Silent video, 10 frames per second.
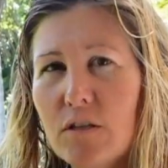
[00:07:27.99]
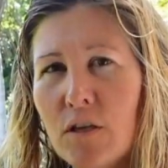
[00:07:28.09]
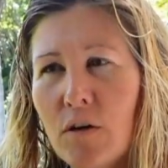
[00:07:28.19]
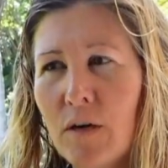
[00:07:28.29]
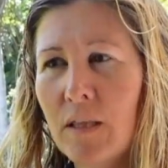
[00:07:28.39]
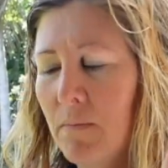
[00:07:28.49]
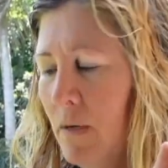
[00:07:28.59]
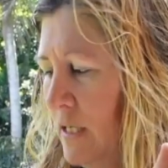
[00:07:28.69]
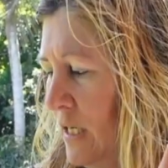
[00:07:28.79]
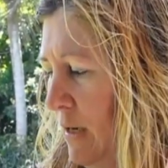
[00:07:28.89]
So in the
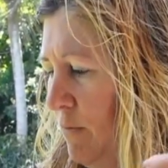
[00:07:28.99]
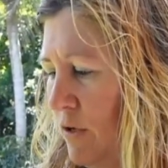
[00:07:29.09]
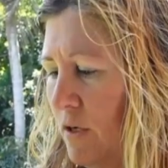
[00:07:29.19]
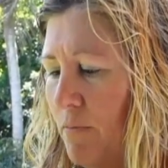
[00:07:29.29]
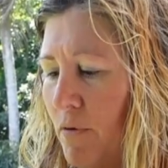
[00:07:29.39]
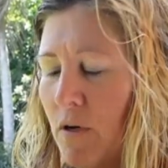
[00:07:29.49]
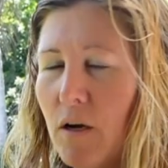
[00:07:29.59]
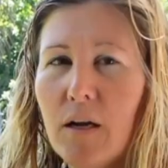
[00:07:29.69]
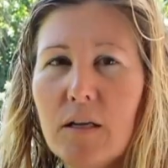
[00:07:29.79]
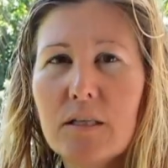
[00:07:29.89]
meantime, we're going to put
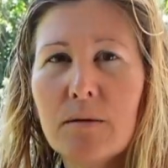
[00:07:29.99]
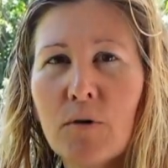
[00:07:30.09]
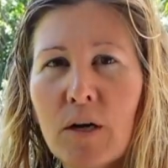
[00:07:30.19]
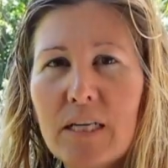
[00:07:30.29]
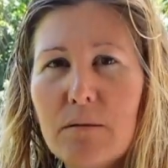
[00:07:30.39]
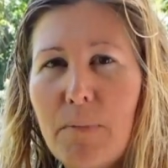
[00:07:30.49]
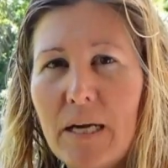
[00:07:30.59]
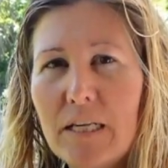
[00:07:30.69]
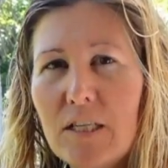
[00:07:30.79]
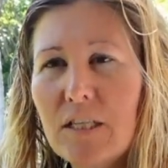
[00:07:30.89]
on some more ACE
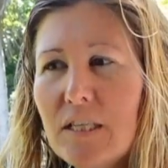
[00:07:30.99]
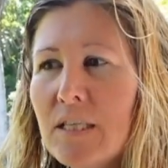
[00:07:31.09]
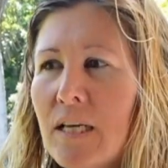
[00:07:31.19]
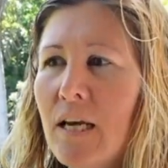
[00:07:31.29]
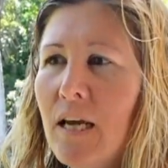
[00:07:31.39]
bandages